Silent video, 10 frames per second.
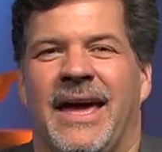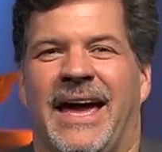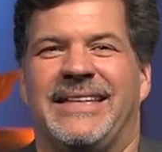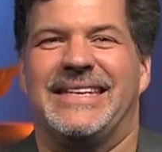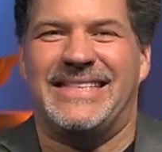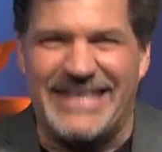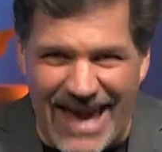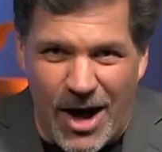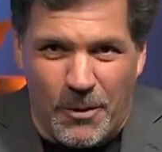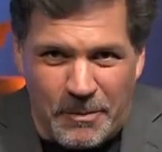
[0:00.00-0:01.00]
and to
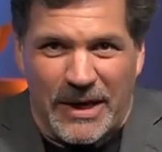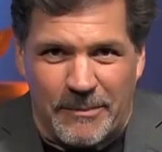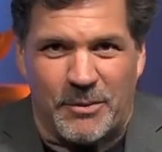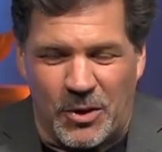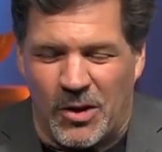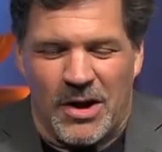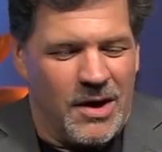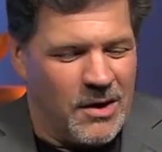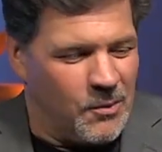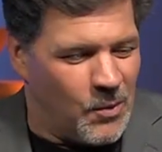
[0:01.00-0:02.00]
tell people,
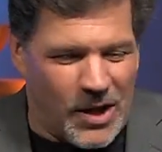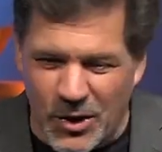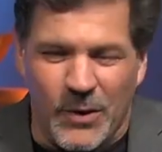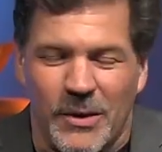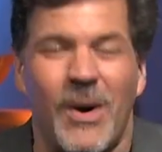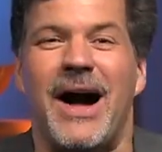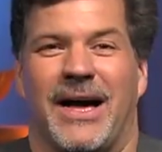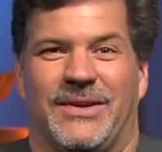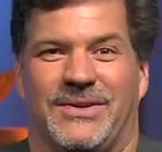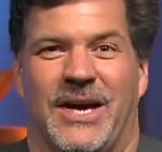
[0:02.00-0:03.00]
well, who he
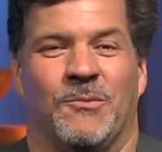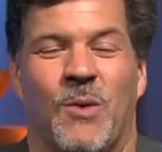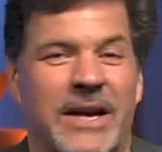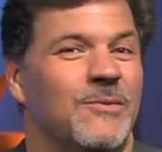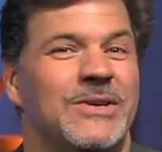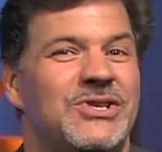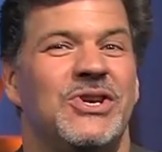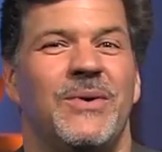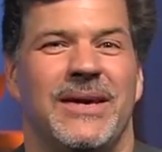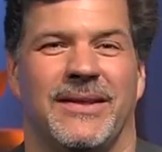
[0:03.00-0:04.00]
was and what he was
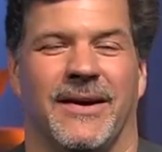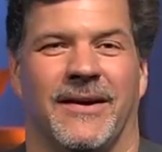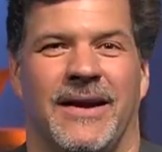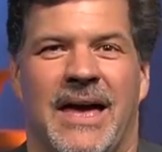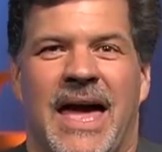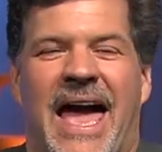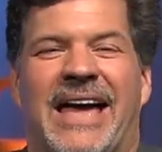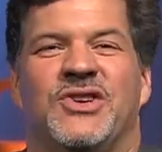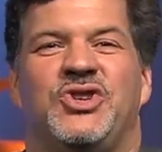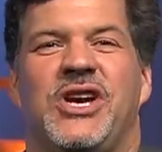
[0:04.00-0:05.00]
doing there.
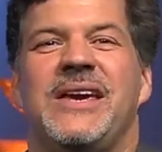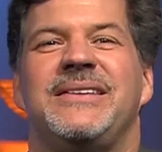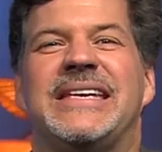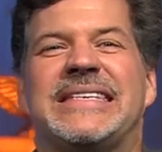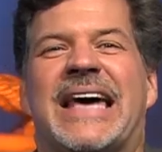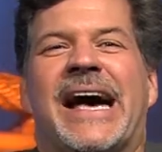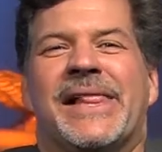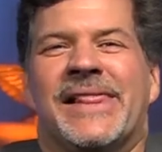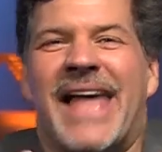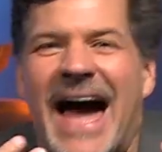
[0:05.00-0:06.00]
And Jesus
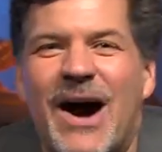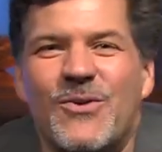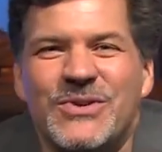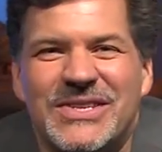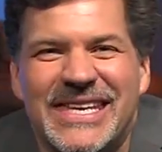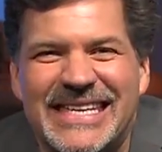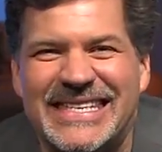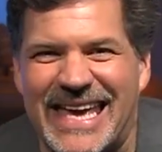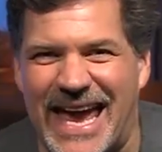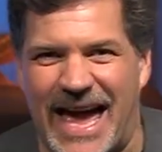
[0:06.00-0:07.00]
allows this
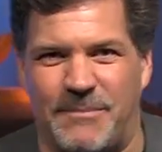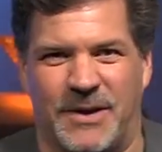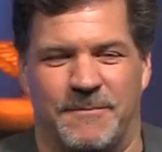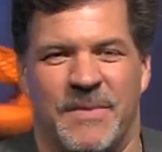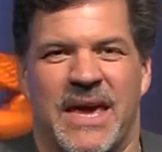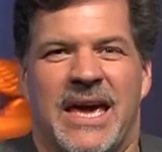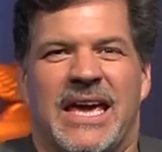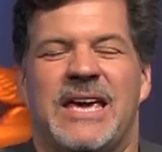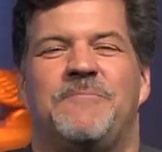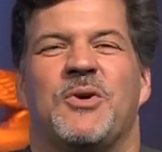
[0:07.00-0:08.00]
to happen.
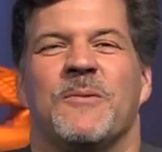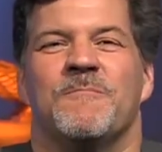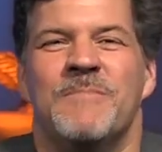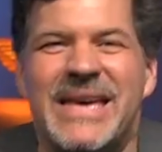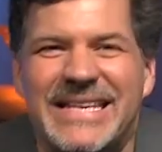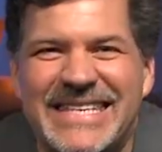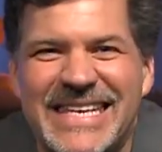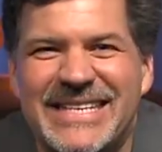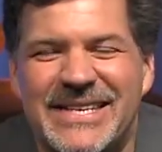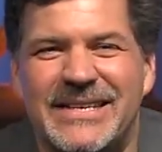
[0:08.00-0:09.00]
He permits
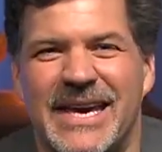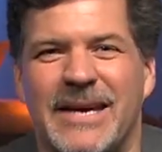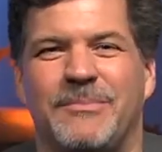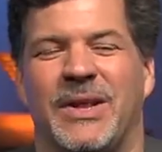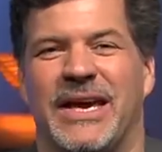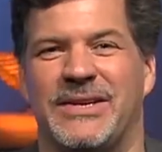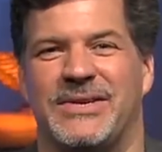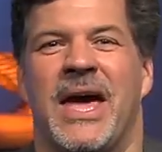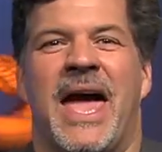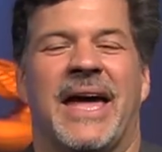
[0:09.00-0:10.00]
this to take
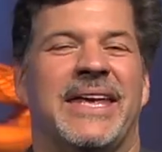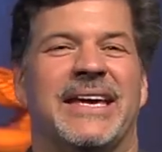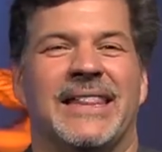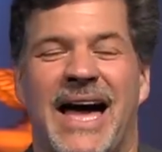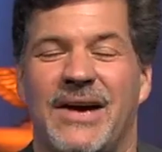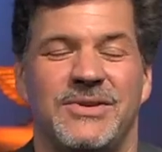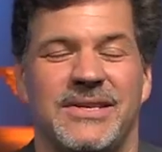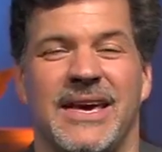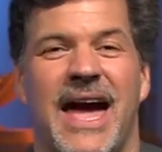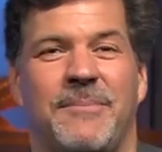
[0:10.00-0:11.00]
place and he allows
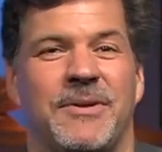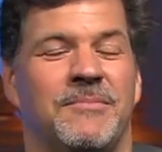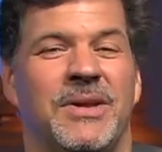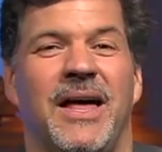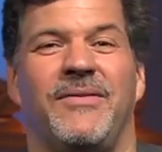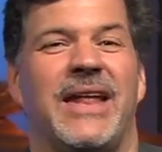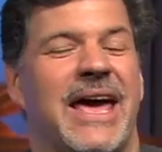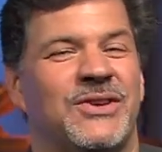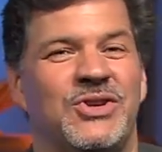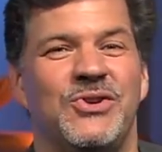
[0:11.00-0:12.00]
it to happen, beloved,
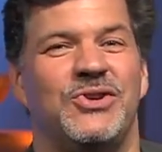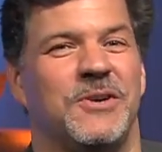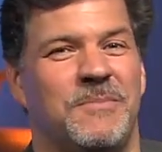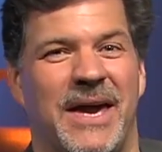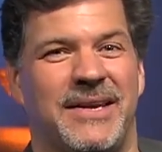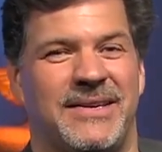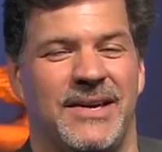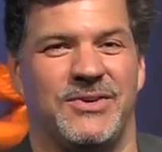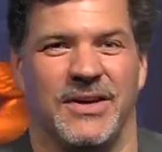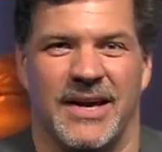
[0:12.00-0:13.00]
as you should pay
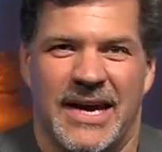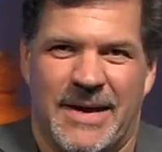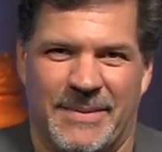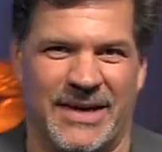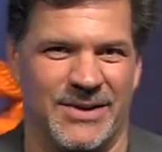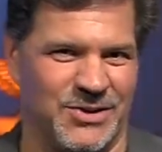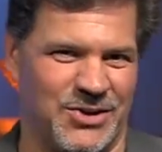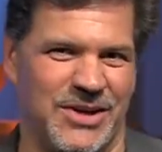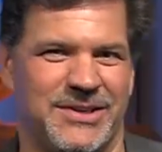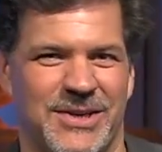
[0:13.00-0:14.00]
attention because
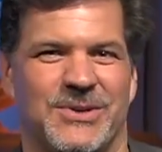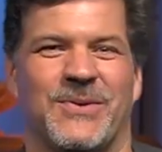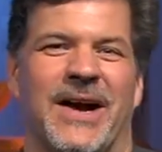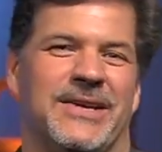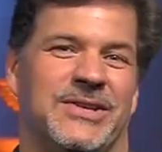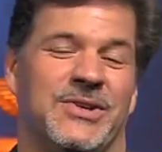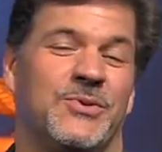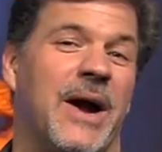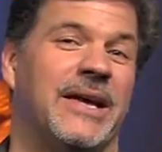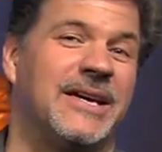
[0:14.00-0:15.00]
Jesus Christ is
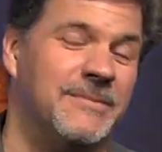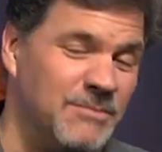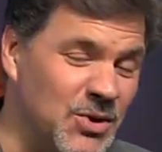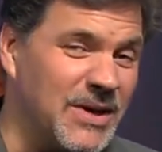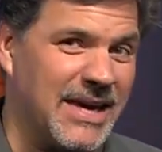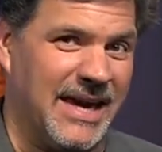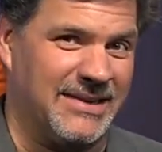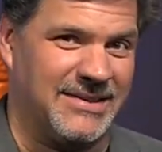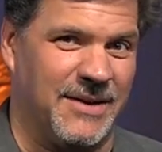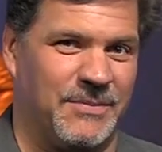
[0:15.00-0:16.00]
trying to
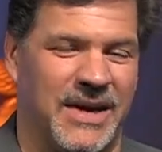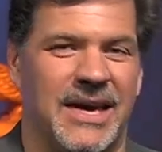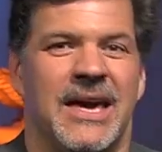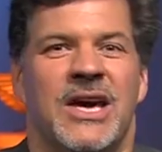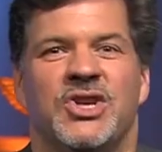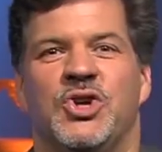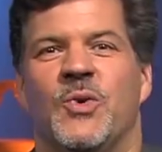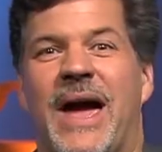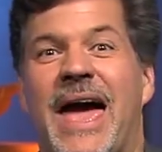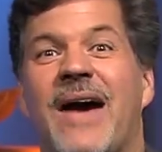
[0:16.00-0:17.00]
communicate something
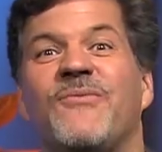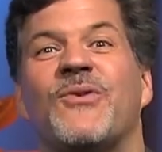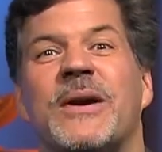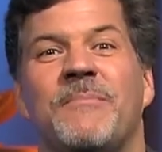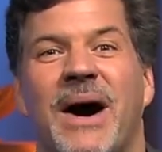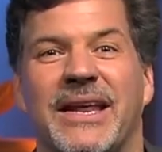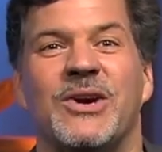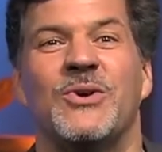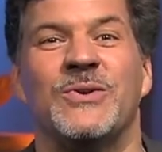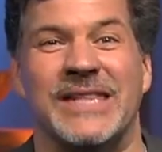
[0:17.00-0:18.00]
to everybody
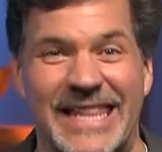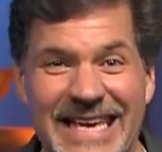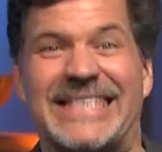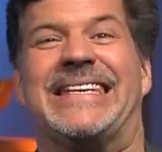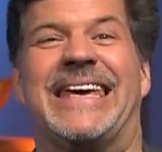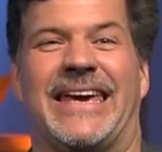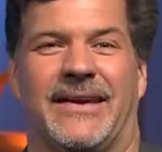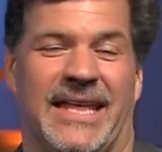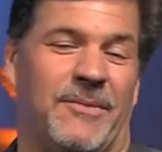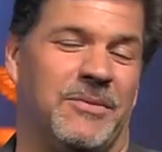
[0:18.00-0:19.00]
who's listening.
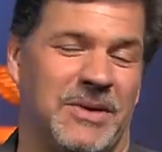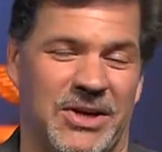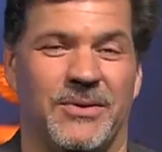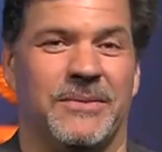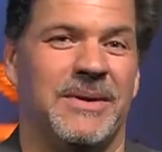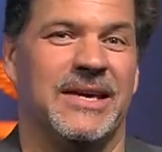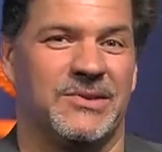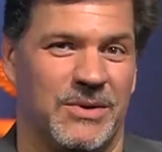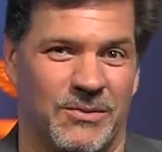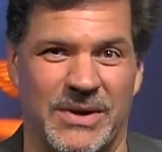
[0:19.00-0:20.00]
And that would be you and me
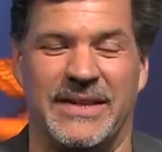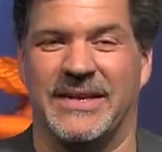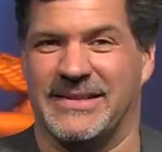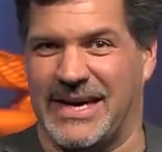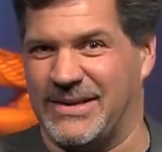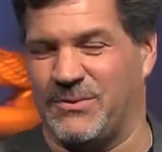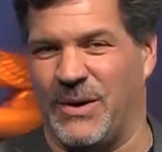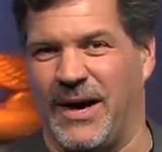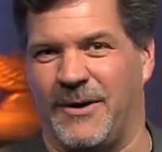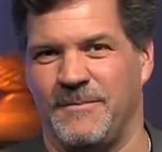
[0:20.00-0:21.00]
as we read this as
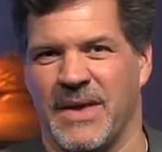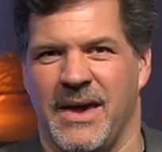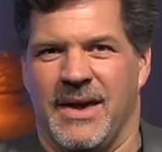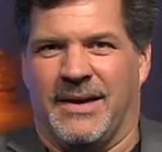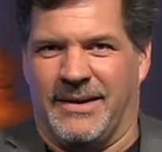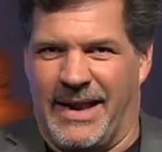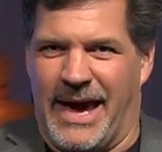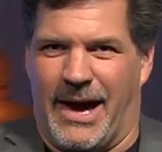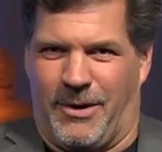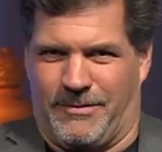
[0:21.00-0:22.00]
well.
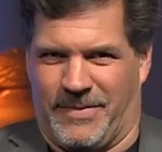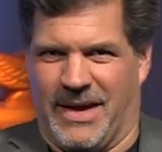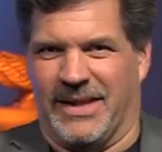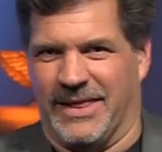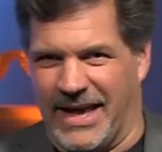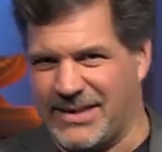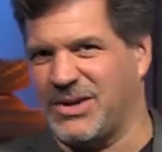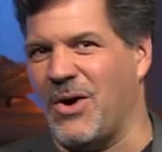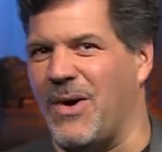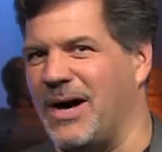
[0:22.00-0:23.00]
Now, let's
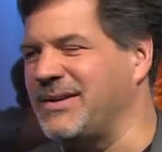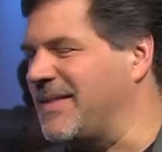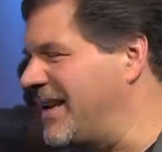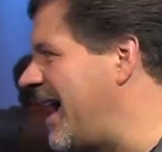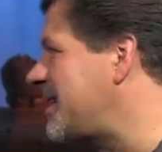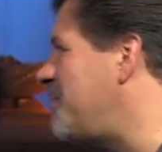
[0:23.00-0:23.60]
go on to the next